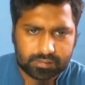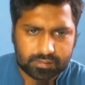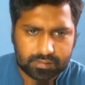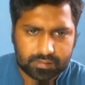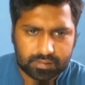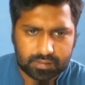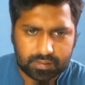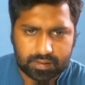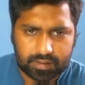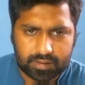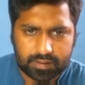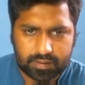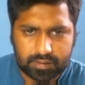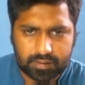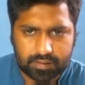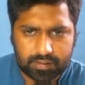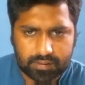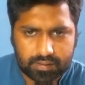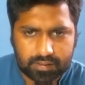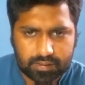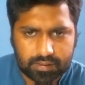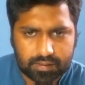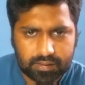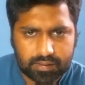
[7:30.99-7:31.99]
okay,
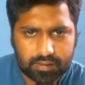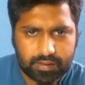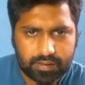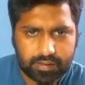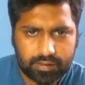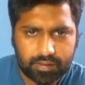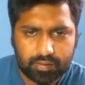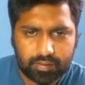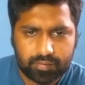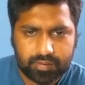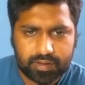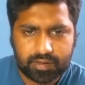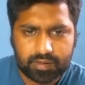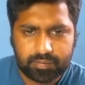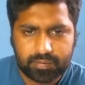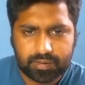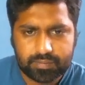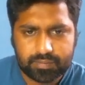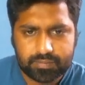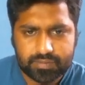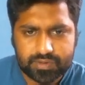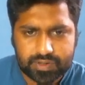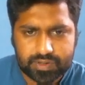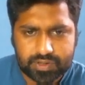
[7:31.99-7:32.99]
denominator
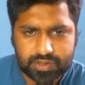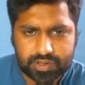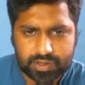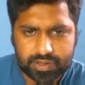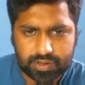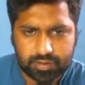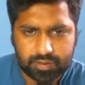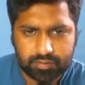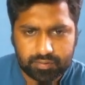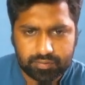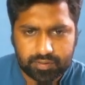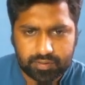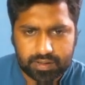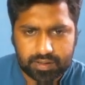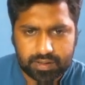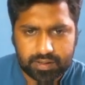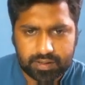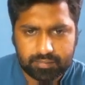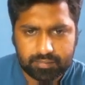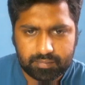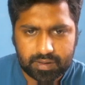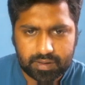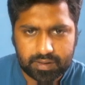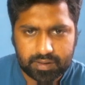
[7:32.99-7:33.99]
becomes g of
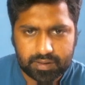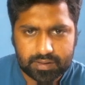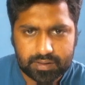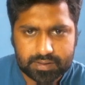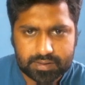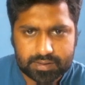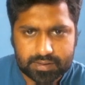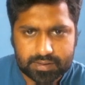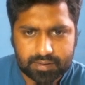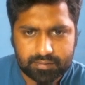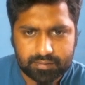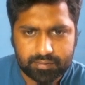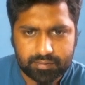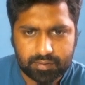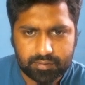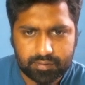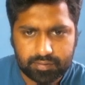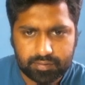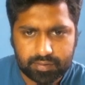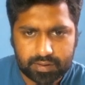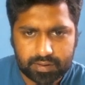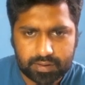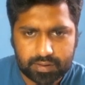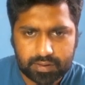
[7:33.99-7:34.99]
a minus f
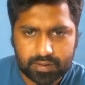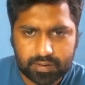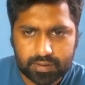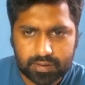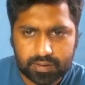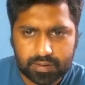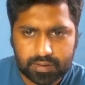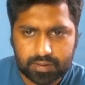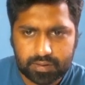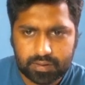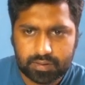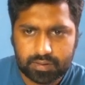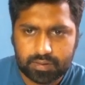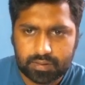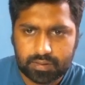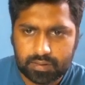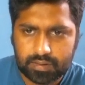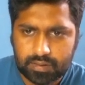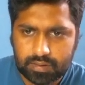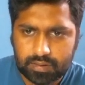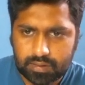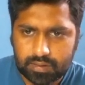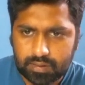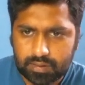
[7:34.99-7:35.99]
of
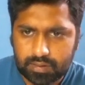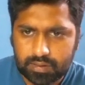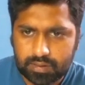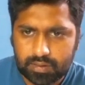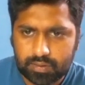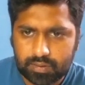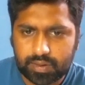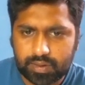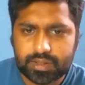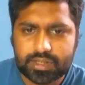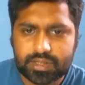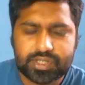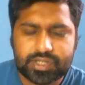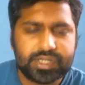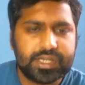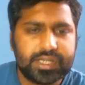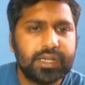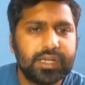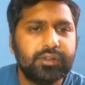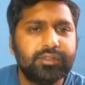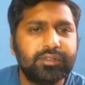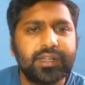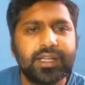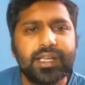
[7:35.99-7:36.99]
a. Okay,
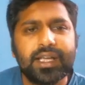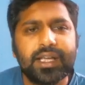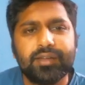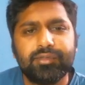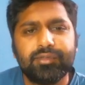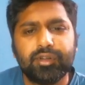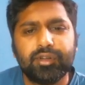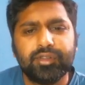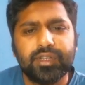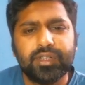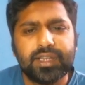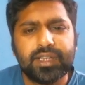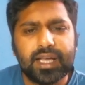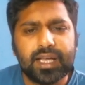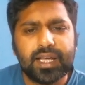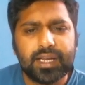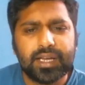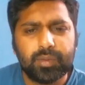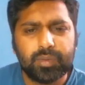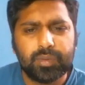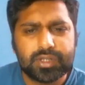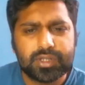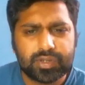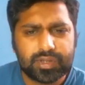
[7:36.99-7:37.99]
g of a, f of a, they are
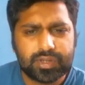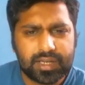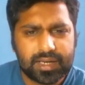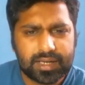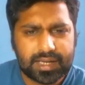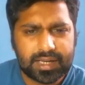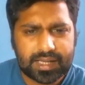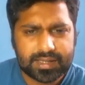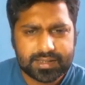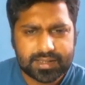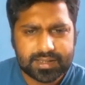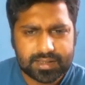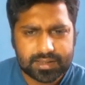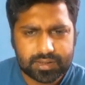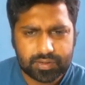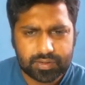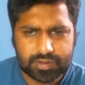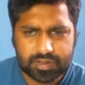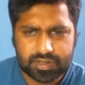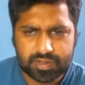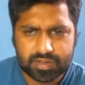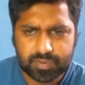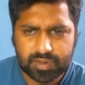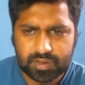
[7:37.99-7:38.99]
equal, so they'll cancel, so
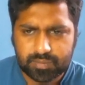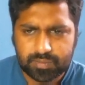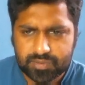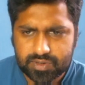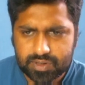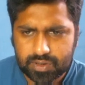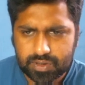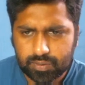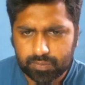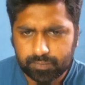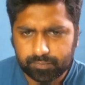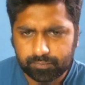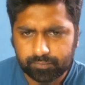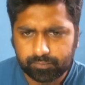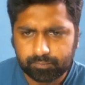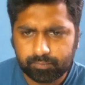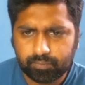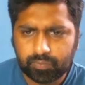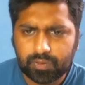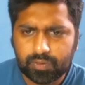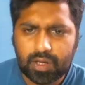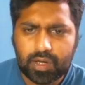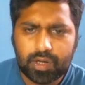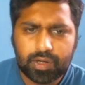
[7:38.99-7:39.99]
this becomes 0.
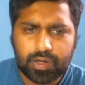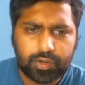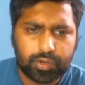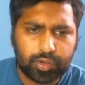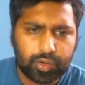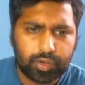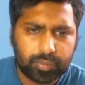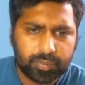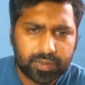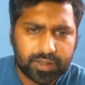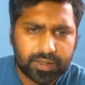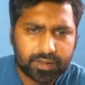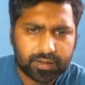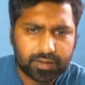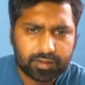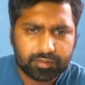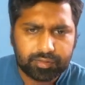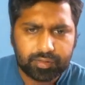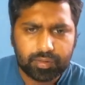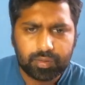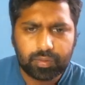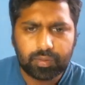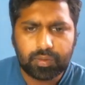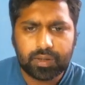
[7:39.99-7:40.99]
Numerator,
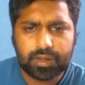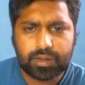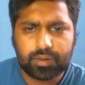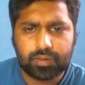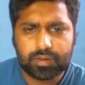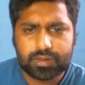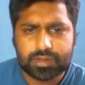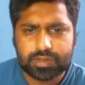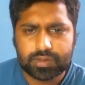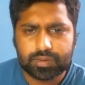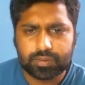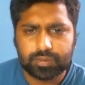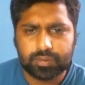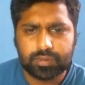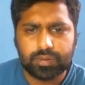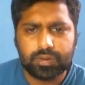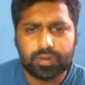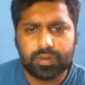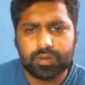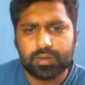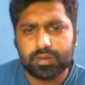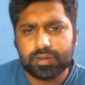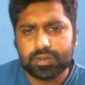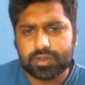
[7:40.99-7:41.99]
if you look at
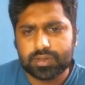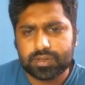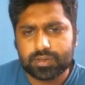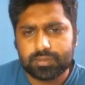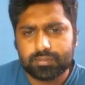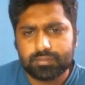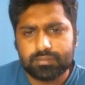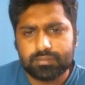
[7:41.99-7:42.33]
also,